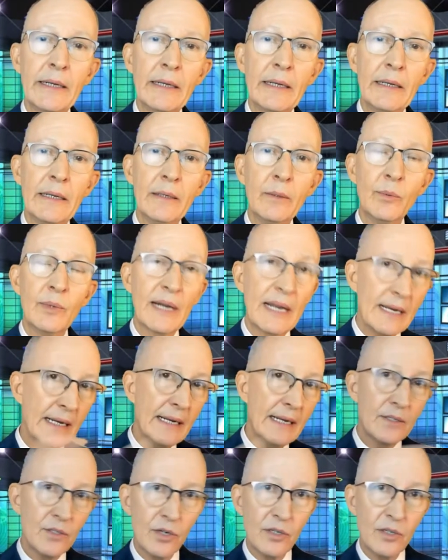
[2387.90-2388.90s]
uh, what I
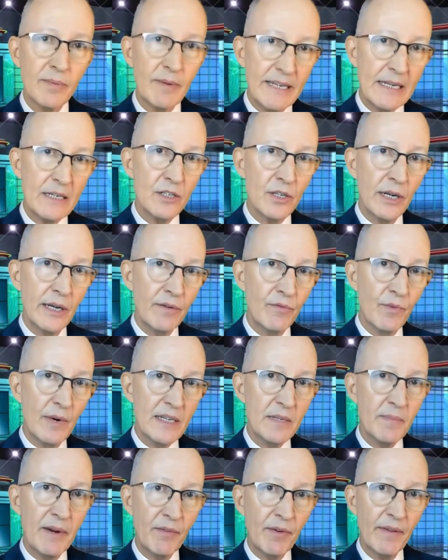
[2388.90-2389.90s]
had talked about yesterday in
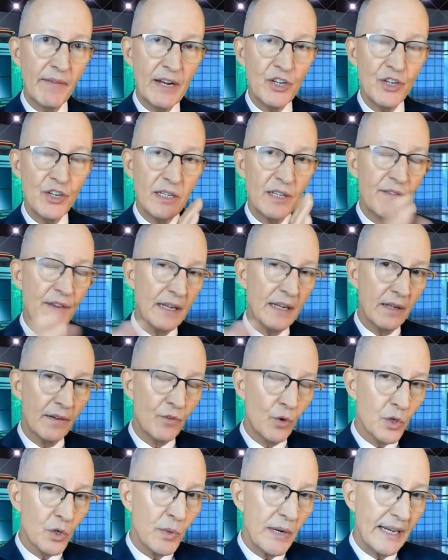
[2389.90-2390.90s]
resume renovation is the fact that, of
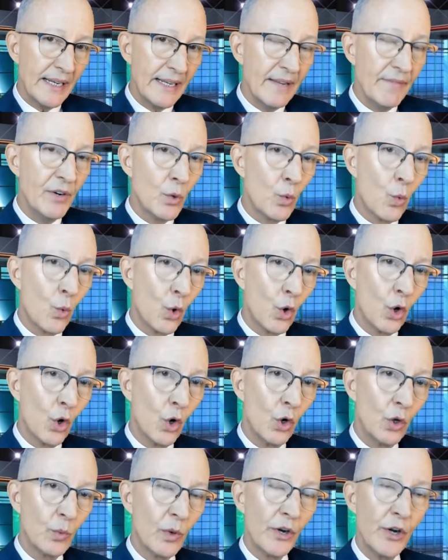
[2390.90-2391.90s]
course, we live in a
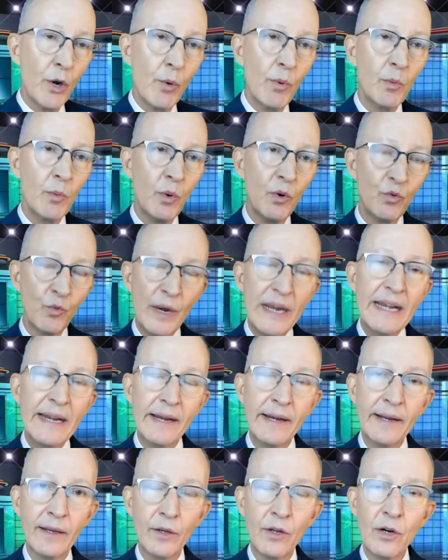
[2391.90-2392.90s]
world where no one will read
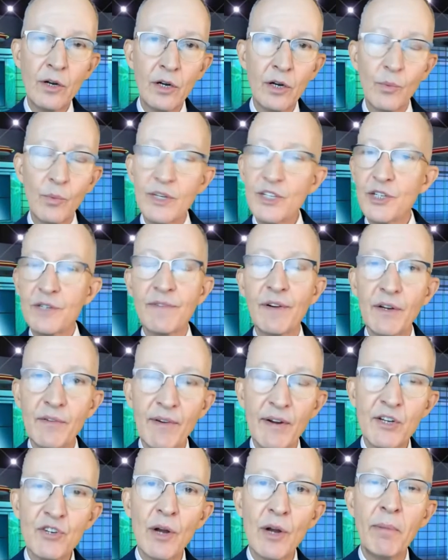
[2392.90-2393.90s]
any longer, which is very,
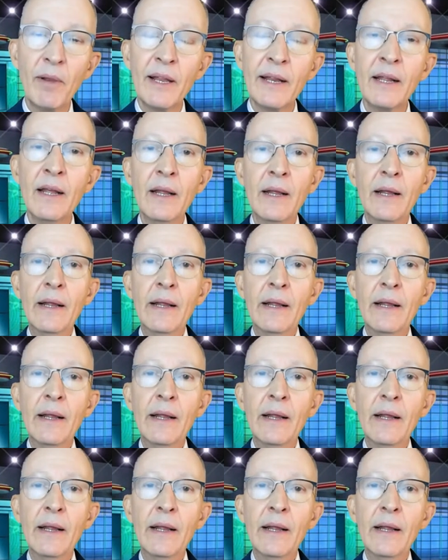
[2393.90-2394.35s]
very troubling.